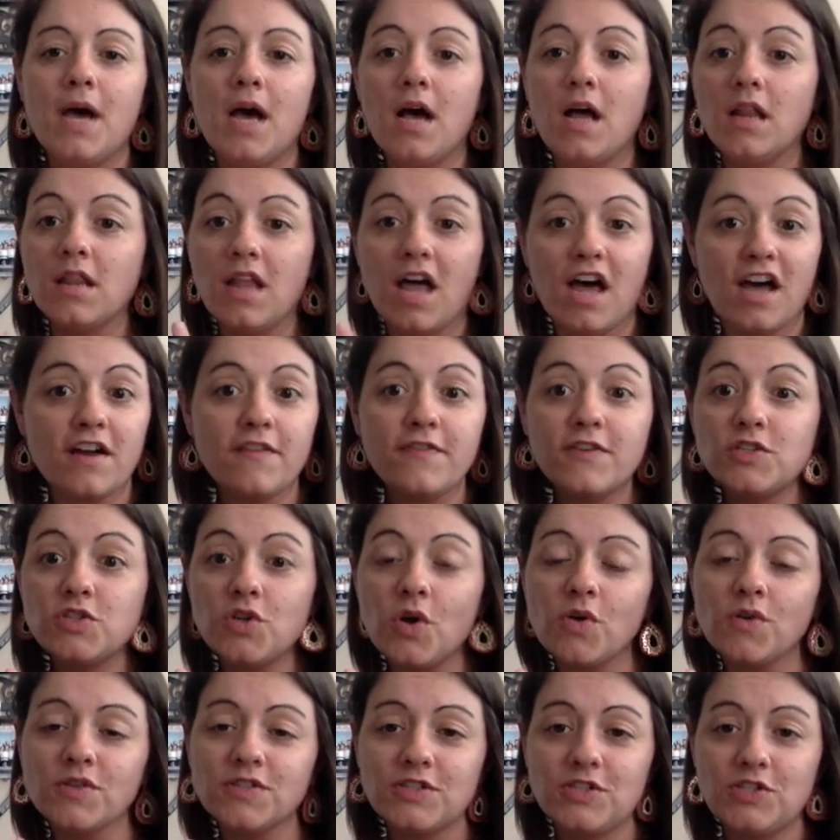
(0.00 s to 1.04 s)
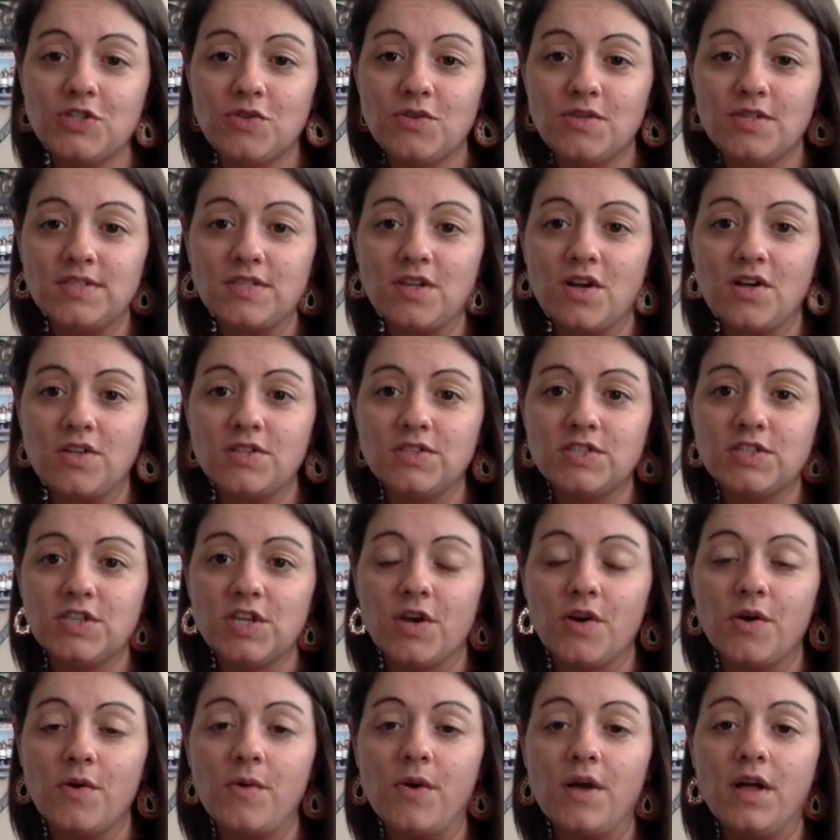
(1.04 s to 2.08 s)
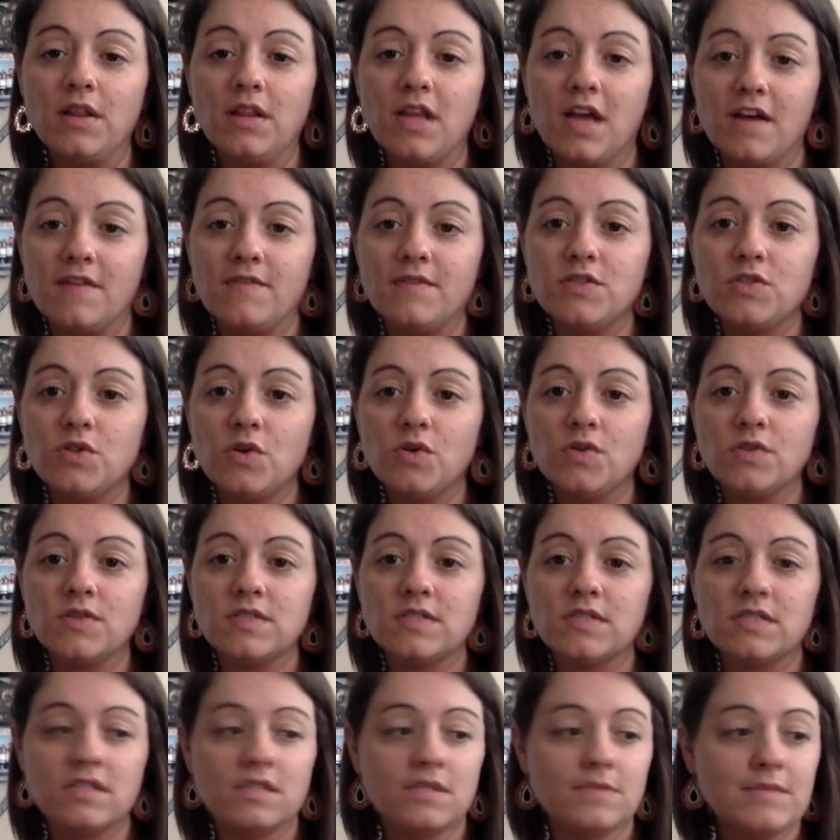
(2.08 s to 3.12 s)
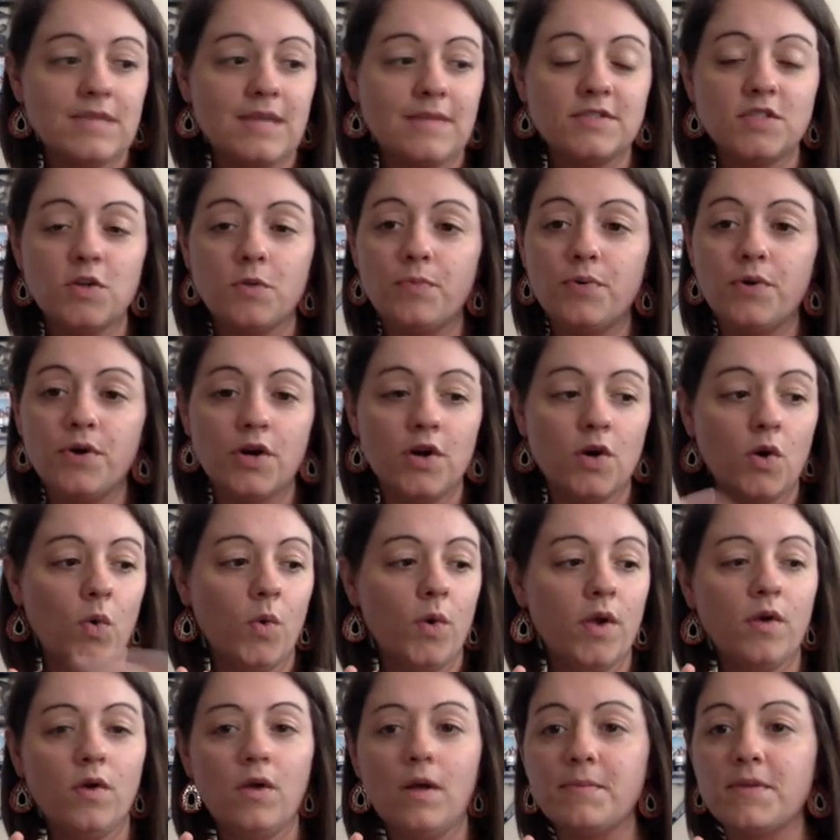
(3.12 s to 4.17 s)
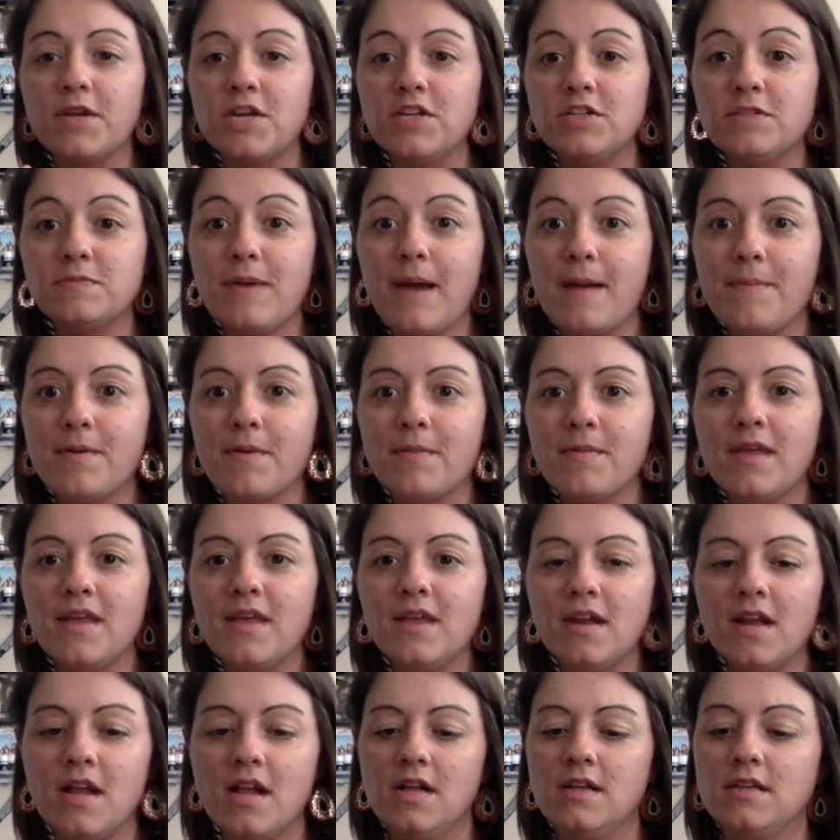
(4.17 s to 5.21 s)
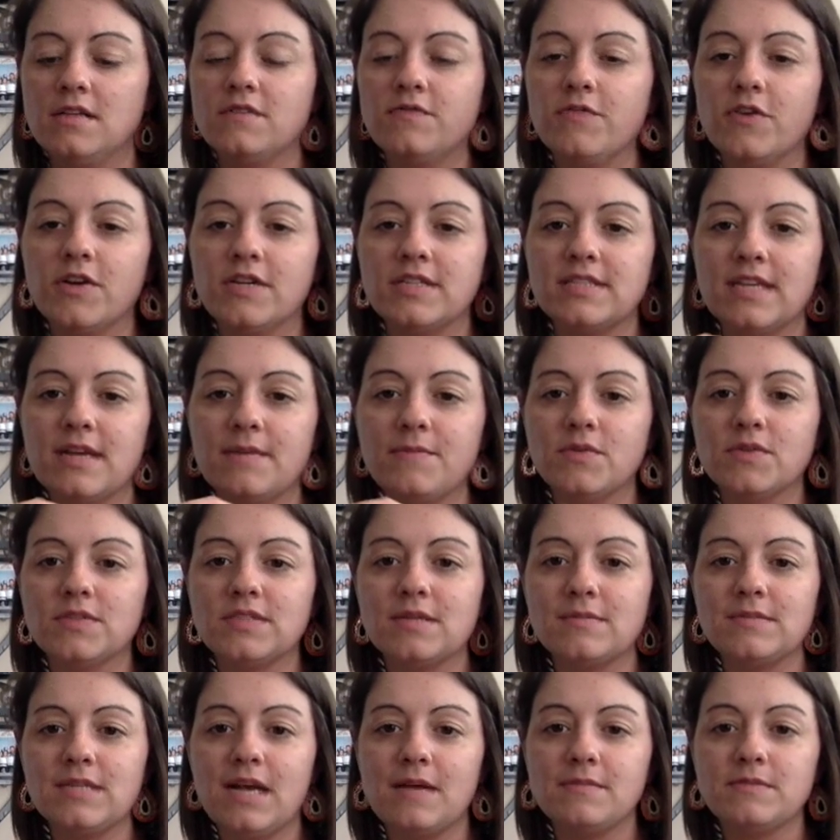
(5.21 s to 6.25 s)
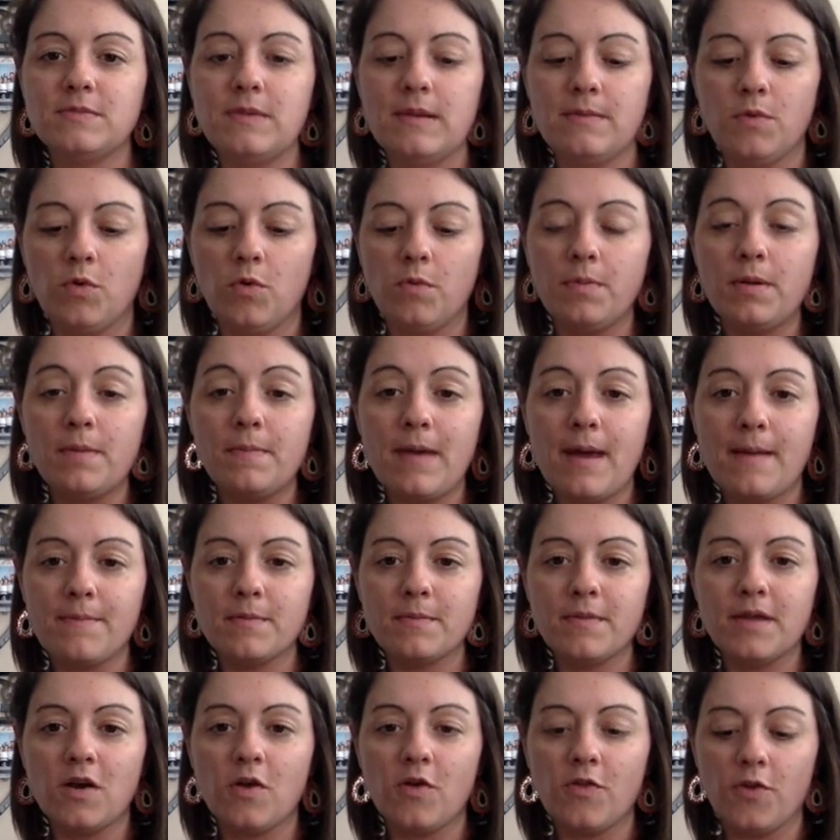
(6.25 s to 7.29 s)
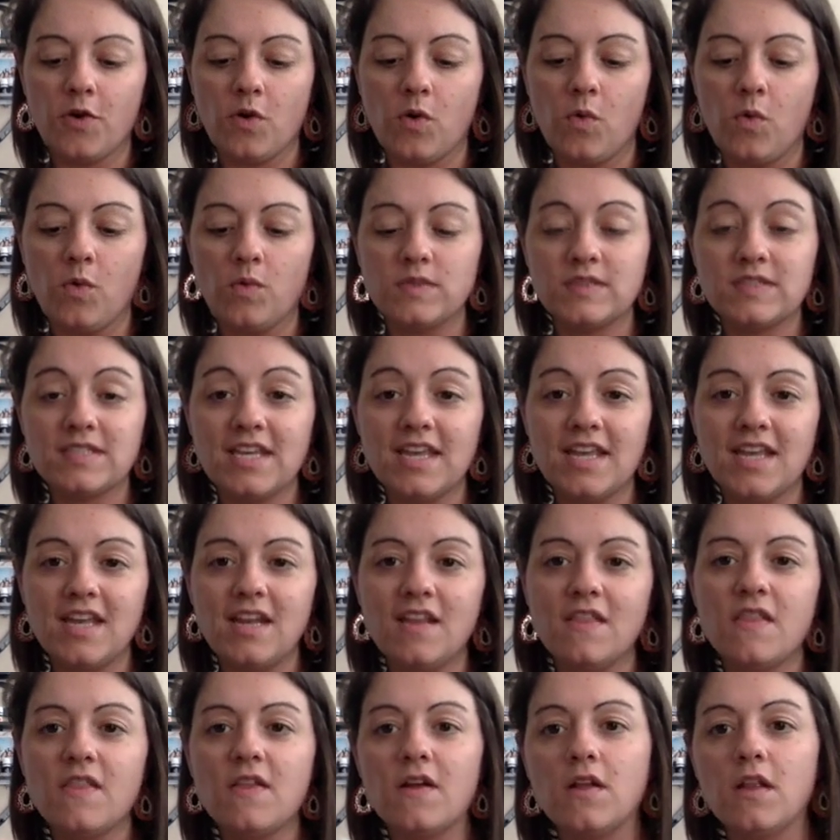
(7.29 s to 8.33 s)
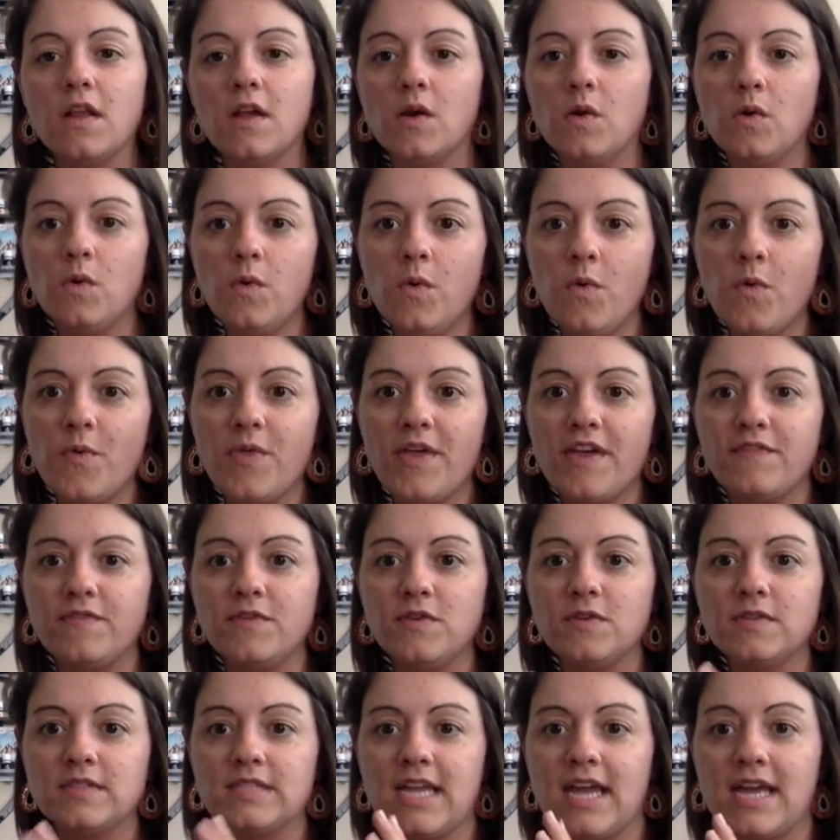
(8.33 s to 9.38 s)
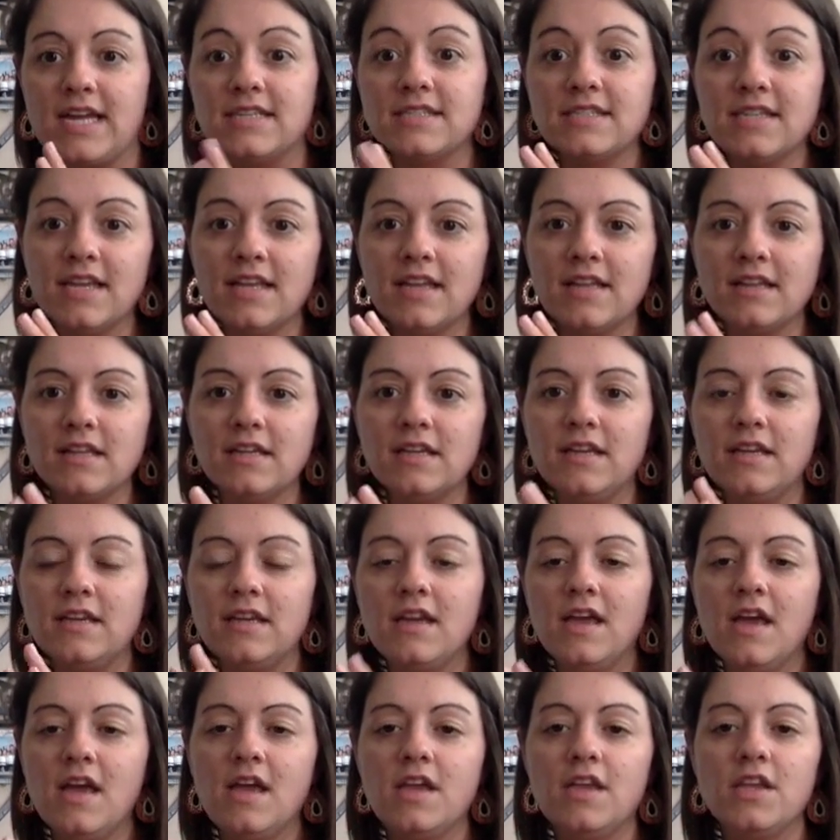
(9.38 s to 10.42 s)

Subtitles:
A lot of adults do this also. A lot of adults, sometimes they'll put an oil. I'm going to use peppermint, for example. Sometimes people will put peppermint on their skin, and then they're like, ooh, that feels kind of tingly.